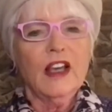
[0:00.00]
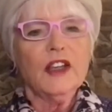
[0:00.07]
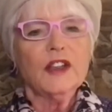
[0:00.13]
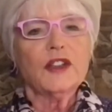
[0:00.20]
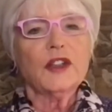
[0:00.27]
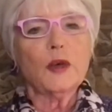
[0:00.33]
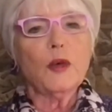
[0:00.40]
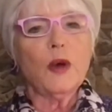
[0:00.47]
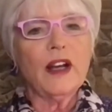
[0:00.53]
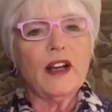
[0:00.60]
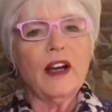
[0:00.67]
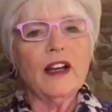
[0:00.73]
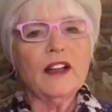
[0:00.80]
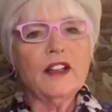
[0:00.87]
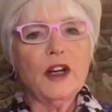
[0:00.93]
So what
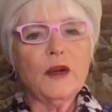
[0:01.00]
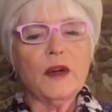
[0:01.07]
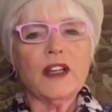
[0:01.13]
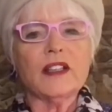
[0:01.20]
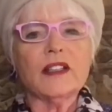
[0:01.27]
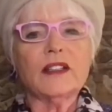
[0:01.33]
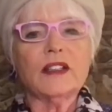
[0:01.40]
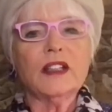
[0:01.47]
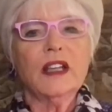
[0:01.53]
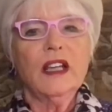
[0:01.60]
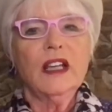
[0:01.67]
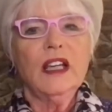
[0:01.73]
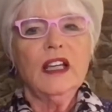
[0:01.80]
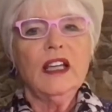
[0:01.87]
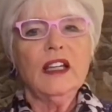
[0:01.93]
I know is
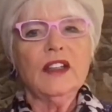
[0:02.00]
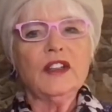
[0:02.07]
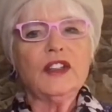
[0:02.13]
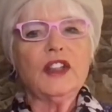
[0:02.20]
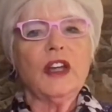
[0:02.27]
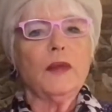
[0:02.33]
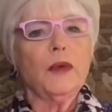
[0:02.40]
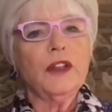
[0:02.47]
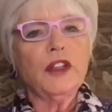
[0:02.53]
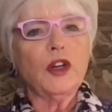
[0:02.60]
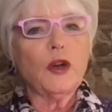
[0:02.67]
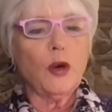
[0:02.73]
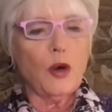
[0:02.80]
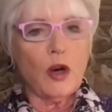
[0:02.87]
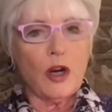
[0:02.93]
that when the
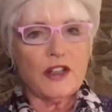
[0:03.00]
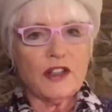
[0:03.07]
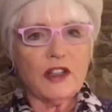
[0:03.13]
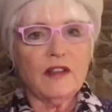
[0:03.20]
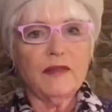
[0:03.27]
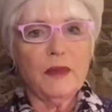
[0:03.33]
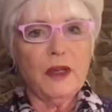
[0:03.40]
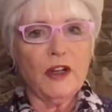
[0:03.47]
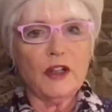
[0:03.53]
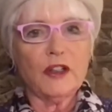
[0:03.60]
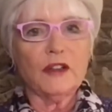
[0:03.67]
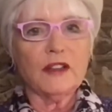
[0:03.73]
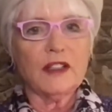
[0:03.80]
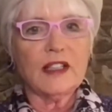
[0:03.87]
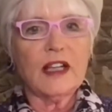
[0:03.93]
Course of
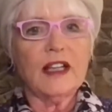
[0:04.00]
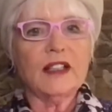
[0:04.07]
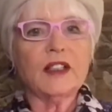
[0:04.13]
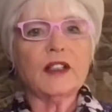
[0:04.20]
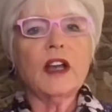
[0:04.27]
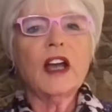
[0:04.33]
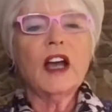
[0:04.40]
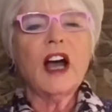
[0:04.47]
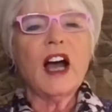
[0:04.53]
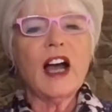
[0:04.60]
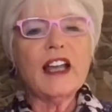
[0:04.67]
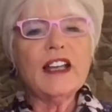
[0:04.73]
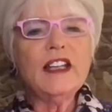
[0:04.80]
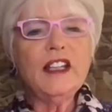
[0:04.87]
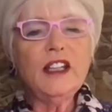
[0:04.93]
Miracles states,
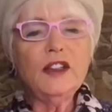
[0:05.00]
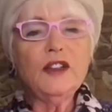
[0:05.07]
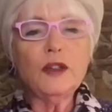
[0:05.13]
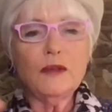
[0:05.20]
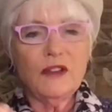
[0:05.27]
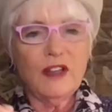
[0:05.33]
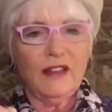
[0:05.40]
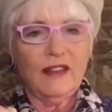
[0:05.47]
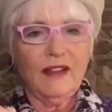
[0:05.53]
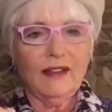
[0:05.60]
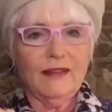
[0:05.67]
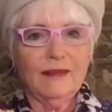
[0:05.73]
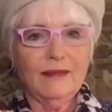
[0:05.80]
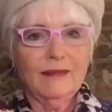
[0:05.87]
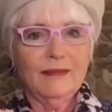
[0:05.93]
I need do
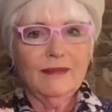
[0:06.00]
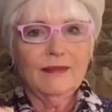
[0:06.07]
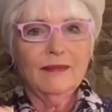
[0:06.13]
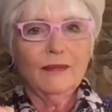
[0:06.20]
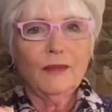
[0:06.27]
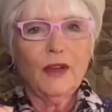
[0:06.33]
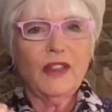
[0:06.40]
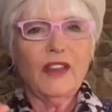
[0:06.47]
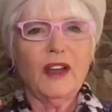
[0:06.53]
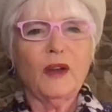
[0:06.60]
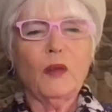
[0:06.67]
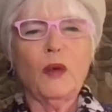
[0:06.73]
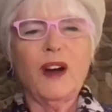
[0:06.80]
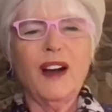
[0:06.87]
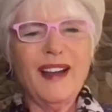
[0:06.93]
nothing, we think,
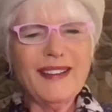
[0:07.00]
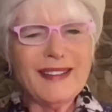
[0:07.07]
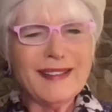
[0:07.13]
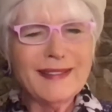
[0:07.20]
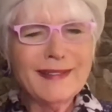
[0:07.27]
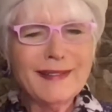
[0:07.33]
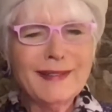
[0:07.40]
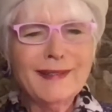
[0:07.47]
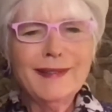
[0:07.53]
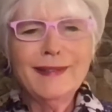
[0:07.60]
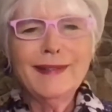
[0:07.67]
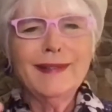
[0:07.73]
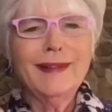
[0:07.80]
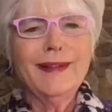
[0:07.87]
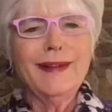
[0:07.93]
what?
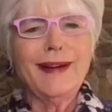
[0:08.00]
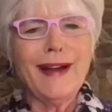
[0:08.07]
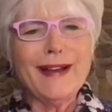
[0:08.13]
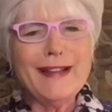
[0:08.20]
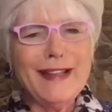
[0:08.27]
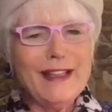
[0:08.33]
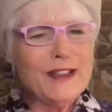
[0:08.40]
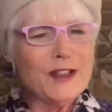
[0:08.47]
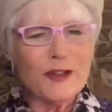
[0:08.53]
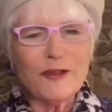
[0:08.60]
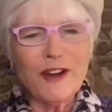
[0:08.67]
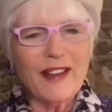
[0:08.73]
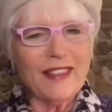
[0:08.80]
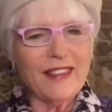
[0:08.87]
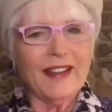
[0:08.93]
I need do
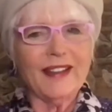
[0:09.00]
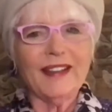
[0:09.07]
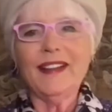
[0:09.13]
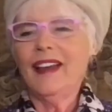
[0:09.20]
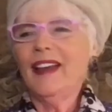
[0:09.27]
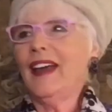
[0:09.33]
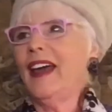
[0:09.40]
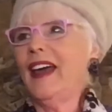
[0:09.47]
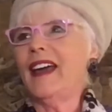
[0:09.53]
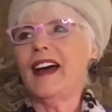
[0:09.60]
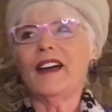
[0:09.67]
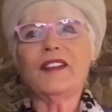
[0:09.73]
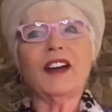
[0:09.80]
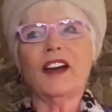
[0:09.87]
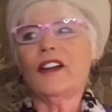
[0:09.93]
nothing. Hey,
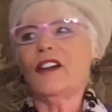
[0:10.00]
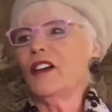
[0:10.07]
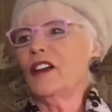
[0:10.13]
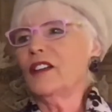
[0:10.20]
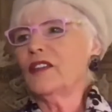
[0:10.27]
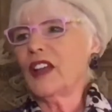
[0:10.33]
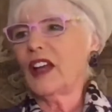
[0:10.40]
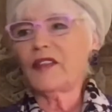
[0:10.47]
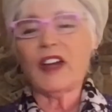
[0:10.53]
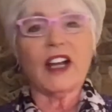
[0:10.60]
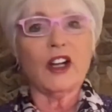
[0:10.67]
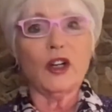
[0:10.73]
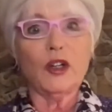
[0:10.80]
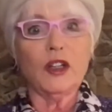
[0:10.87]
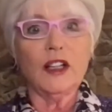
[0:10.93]
I've got
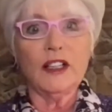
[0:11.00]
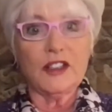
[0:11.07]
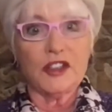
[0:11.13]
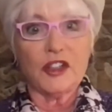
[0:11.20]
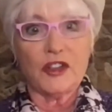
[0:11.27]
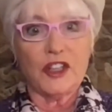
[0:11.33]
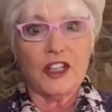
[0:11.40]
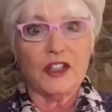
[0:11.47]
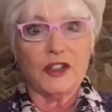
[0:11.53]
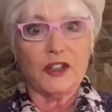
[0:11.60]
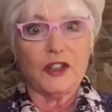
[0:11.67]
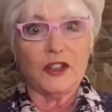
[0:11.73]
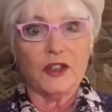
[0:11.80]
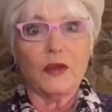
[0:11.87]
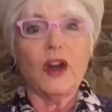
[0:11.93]
a whole list of things to
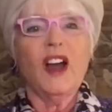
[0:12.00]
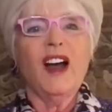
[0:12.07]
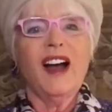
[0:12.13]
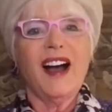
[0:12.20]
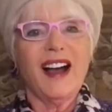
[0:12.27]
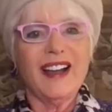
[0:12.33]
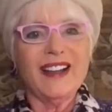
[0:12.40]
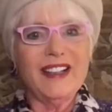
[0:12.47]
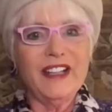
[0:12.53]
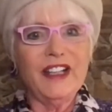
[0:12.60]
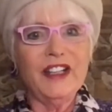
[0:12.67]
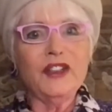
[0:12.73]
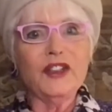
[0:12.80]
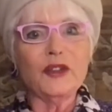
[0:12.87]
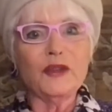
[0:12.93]
do. I
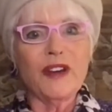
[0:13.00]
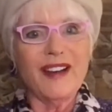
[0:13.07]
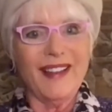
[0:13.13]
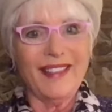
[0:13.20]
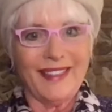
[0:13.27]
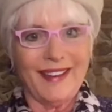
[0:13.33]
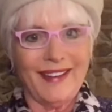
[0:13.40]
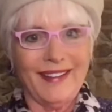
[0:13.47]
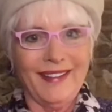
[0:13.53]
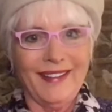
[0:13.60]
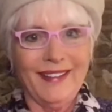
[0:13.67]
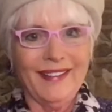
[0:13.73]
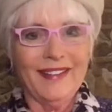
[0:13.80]
need do nothing.